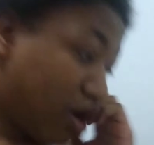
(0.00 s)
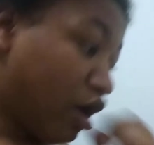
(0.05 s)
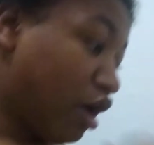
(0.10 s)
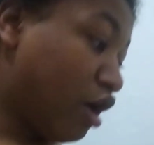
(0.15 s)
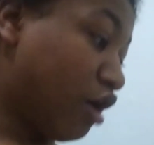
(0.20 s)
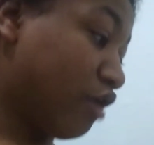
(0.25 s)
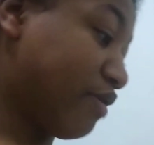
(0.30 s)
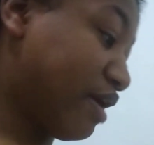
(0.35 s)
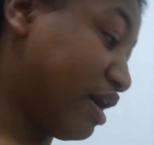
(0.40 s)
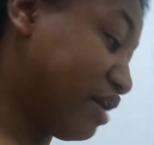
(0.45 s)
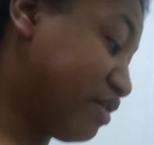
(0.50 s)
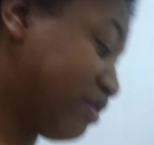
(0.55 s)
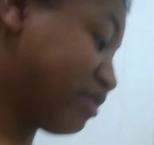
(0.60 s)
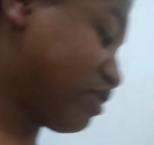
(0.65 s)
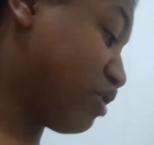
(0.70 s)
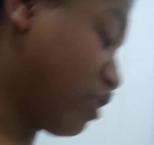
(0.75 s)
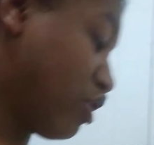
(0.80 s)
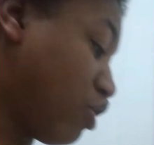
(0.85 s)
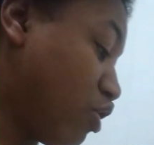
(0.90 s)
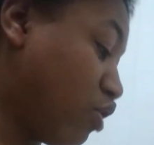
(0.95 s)
Alright,
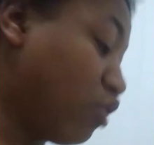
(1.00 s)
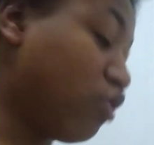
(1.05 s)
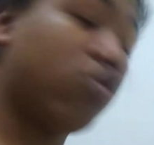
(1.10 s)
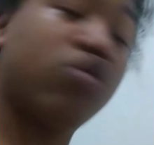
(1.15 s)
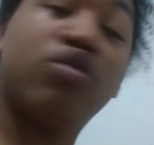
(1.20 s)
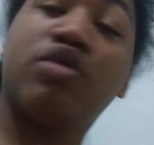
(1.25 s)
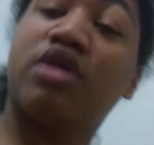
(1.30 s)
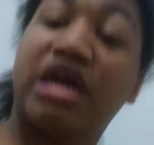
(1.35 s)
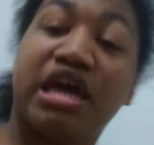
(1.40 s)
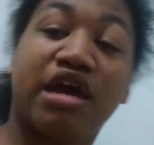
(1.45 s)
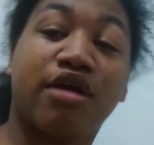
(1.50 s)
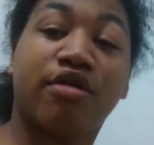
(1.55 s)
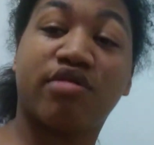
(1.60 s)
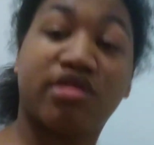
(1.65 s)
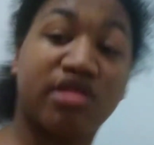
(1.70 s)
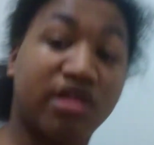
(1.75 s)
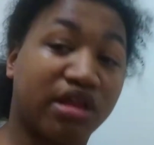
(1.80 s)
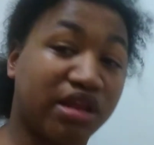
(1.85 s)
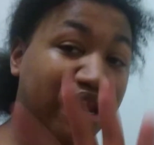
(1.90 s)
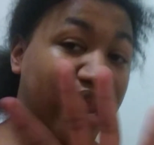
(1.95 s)
so
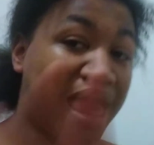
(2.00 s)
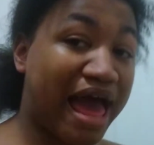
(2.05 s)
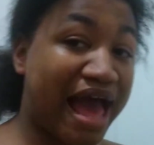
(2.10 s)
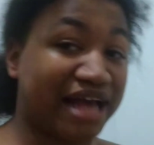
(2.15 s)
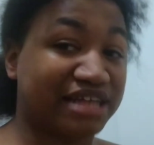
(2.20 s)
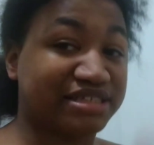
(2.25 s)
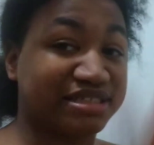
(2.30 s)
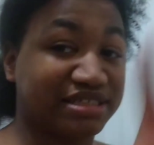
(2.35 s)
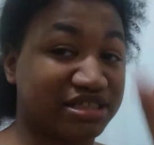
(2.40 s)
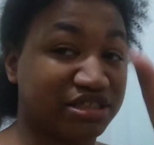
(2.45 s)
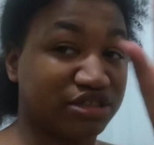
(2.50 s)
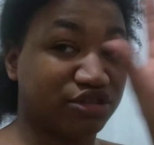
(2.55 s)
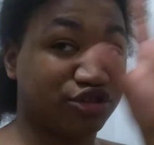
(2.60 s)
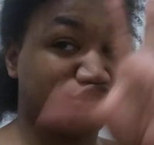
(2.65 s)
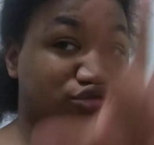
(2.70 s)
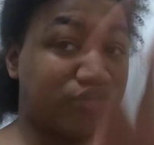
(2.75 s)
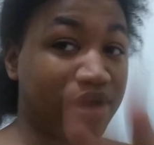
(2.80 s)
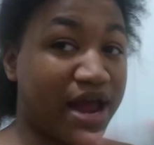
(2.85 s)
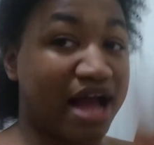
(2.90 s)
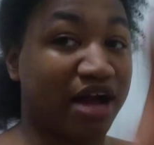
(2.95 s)
here's the last
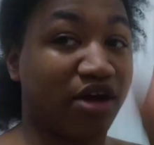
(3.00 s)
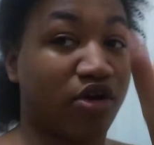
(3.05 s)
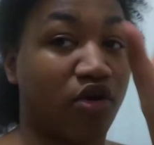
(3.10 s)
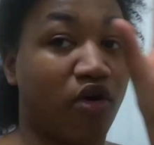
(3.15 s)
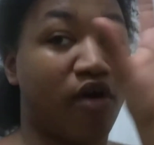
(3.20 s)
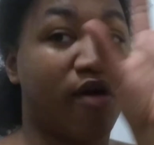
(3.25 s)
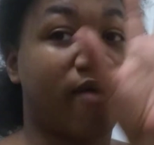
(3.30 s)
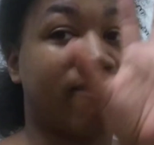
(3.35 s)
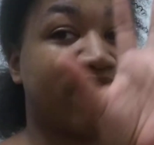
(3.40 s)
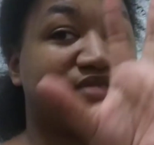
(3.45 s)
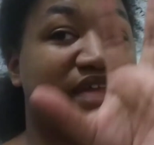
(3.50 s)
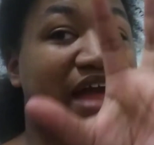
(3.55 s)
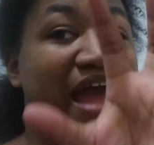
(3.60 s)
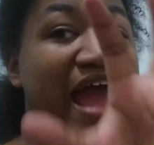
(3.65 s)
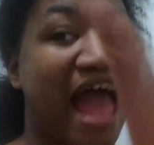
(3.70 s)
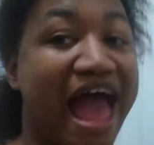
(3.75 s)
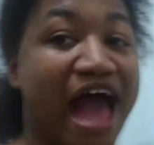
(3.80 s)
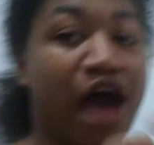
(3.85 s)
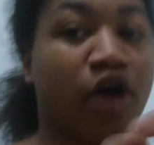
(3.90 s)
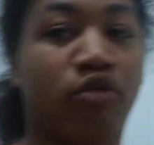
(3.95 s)
track off
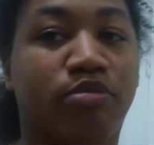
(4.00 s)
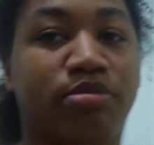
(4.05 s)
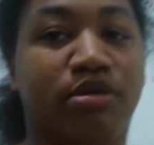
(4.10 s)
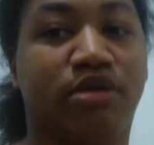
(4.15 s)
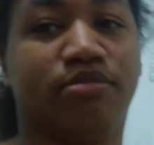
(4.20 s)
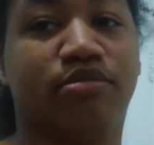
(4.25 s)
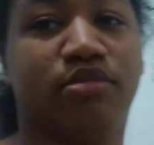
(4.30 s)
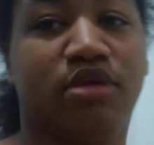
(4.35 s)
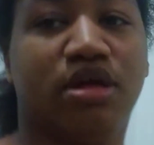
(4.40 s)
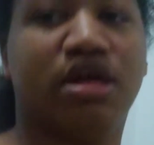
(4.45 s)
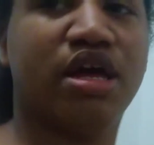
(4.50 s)
the album.